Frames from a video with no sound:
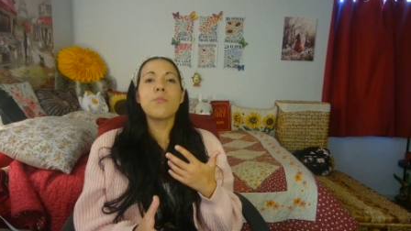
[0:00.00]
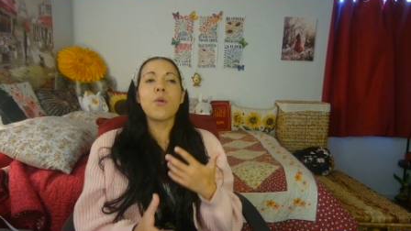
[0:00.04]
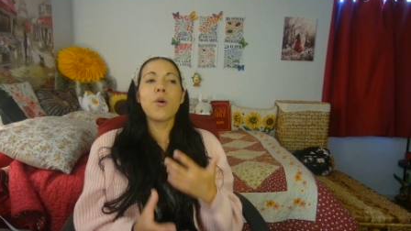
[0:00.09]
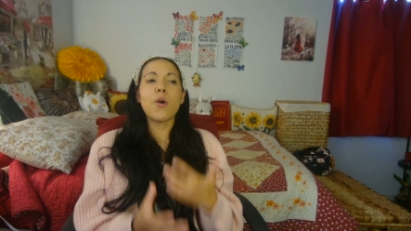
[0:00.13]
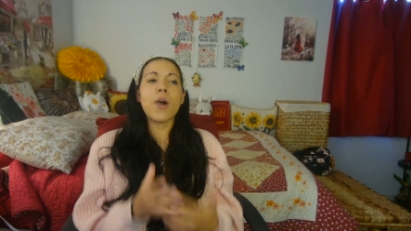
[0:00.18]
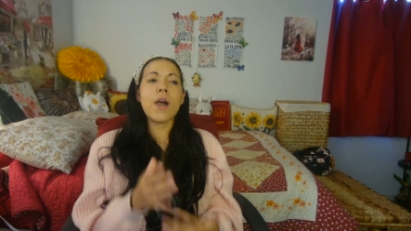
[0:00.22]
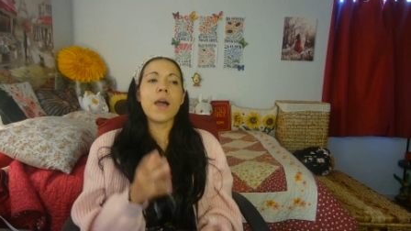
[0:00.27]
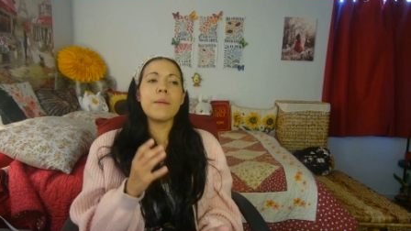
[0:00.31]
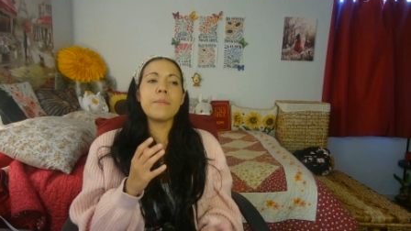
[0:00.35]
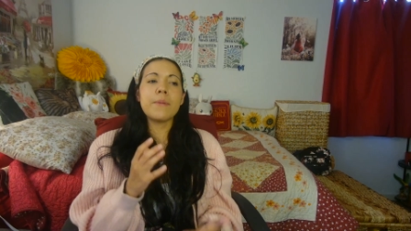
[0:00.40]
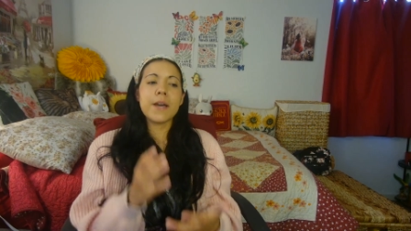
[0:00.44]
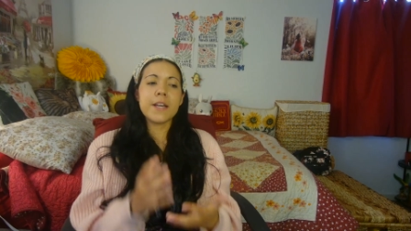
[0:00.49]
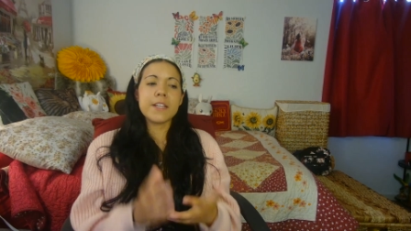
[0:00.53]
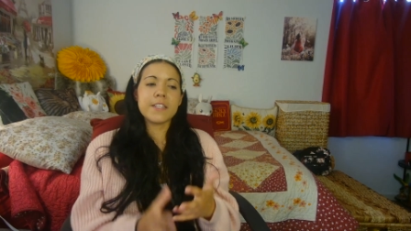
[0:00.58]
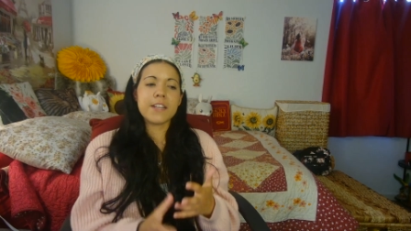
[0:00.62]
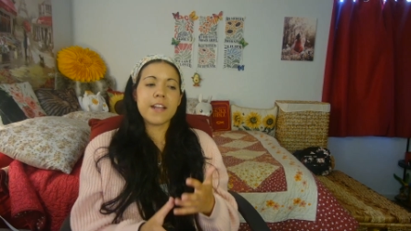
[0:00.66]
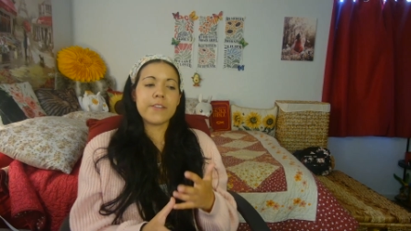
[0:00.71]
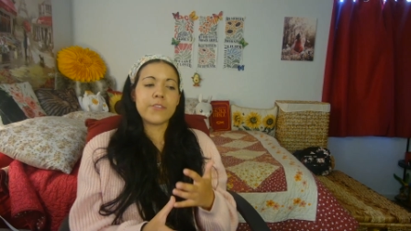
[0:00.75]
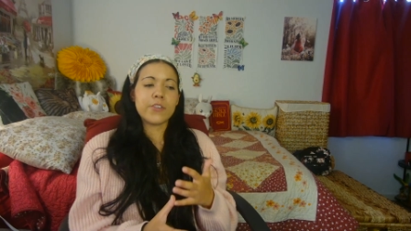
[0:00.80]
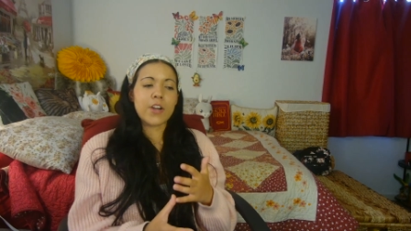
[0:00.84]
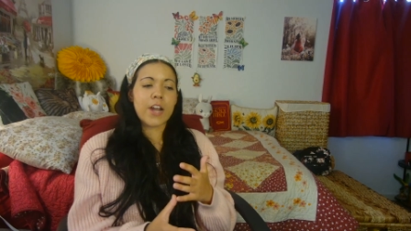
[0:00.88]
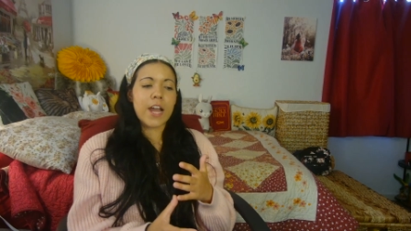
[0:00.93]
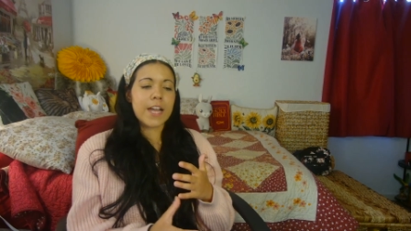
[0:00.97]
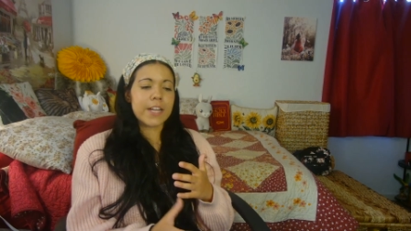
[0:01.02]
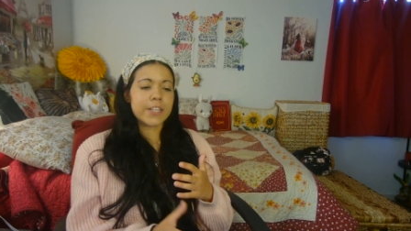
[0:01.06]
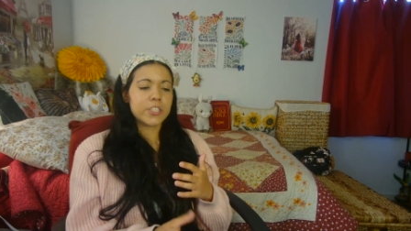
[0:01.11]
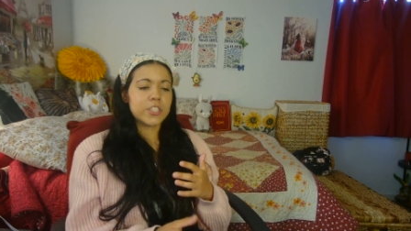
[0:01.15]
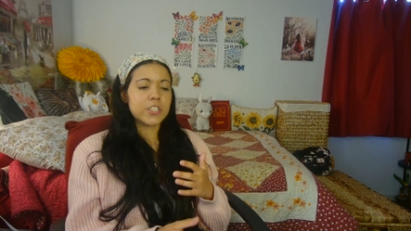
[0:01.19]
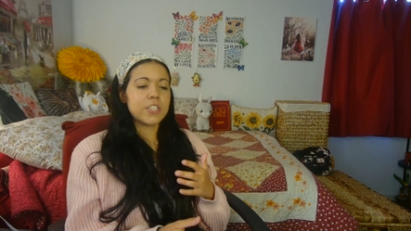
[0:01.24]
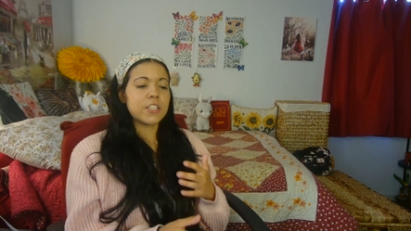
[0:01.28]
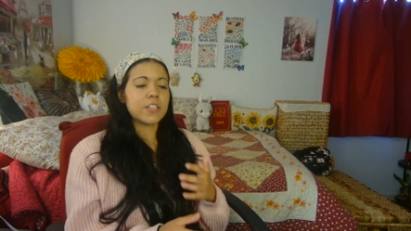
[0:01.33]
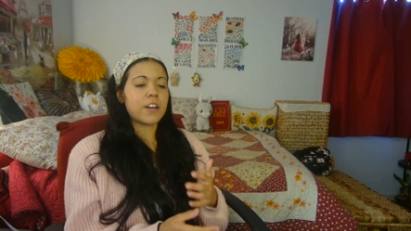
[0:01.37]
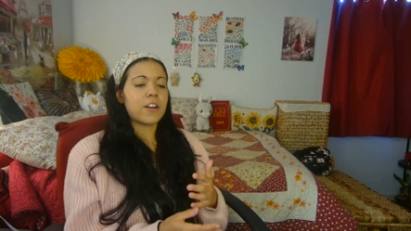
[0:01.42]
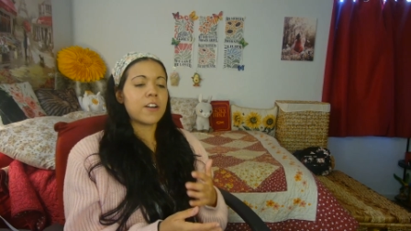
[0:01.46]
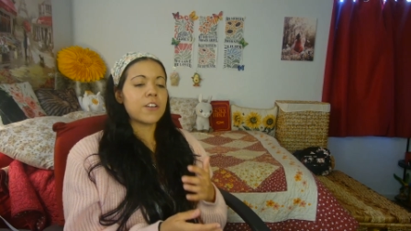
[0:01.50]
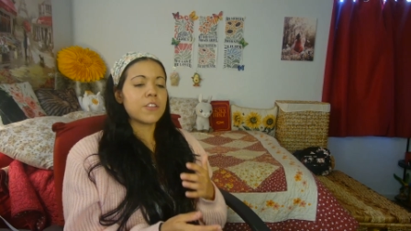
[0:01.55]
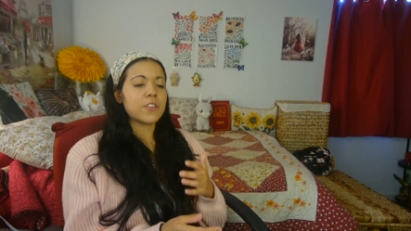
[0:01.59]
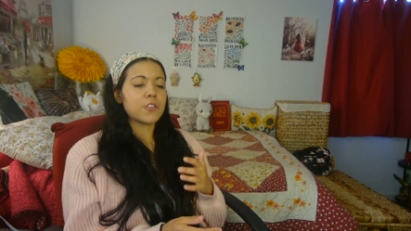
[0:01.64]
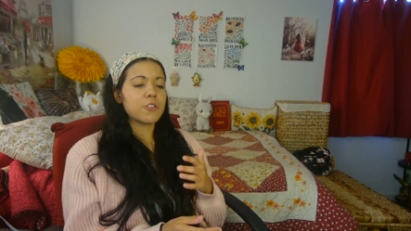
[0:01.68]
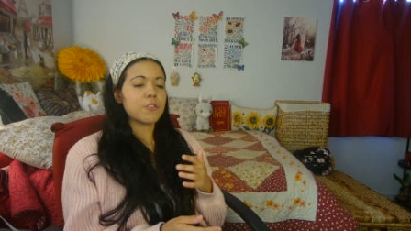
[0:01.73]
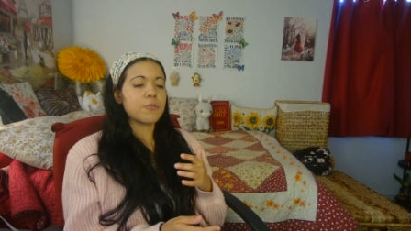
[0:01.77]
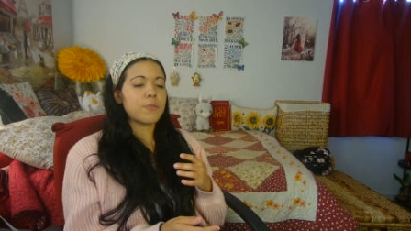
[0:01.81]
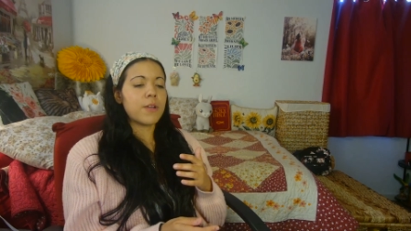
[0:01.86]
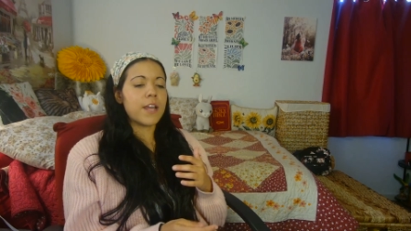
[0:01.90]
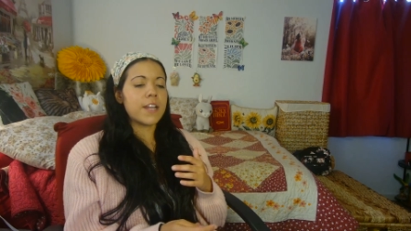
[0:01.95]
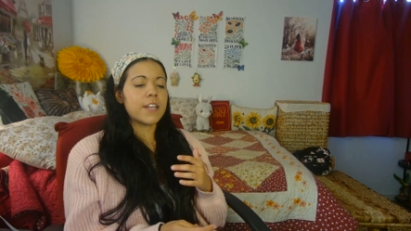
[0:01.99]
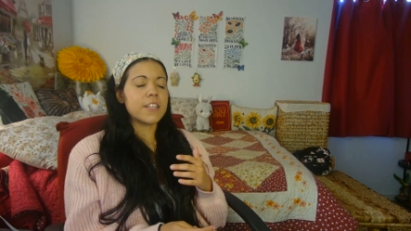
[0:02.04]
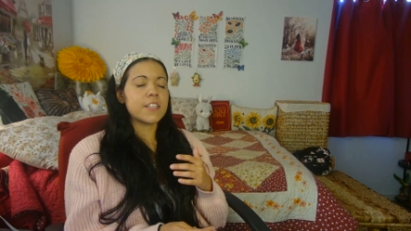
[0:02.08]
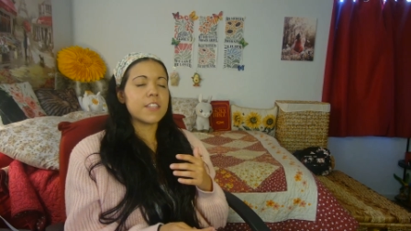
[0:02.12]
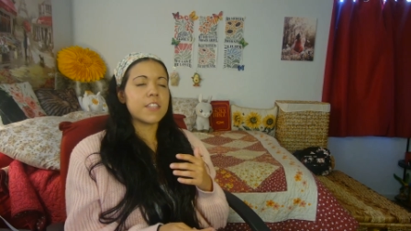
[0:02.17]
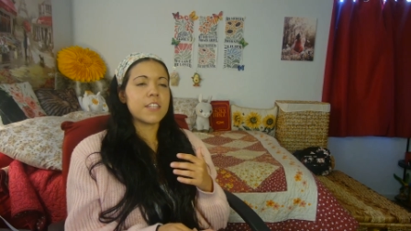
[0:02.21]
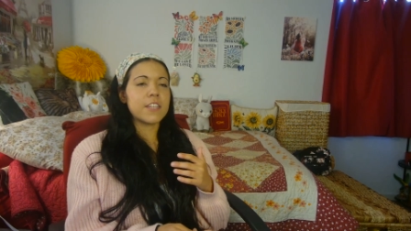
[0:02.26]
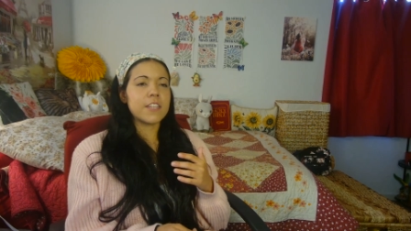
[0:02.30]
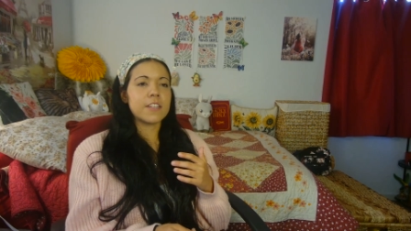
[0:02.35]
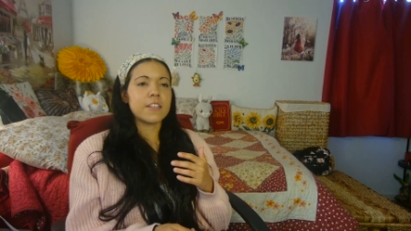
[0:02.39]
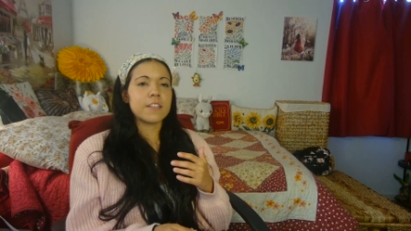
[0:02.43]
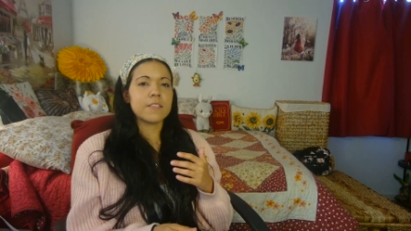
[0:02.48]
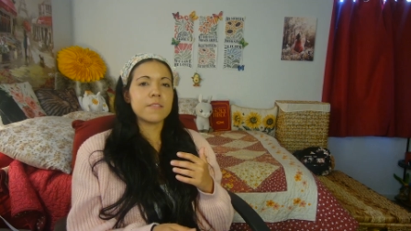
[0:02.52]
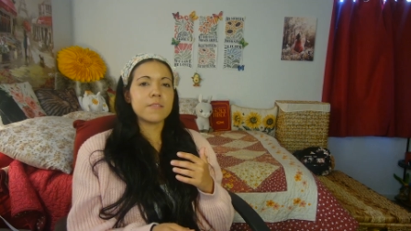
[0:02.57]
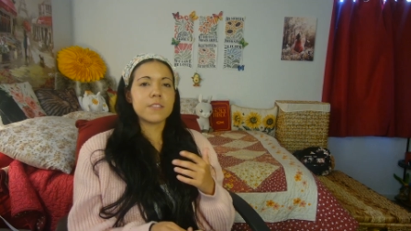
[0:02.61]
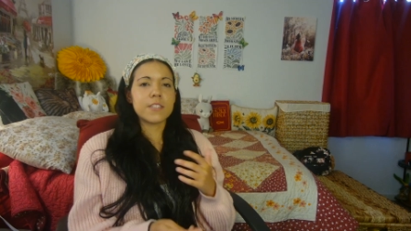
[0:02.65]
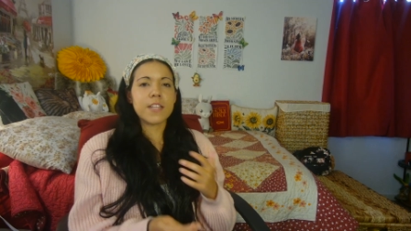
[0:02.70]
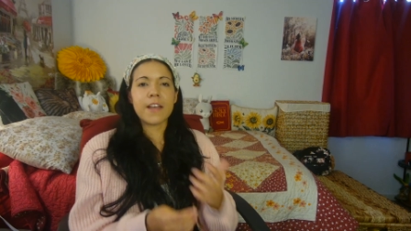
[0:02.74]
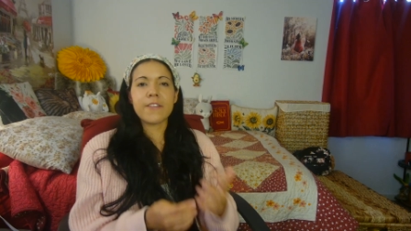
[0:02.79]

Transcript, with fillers: Moab had never actually gone through anything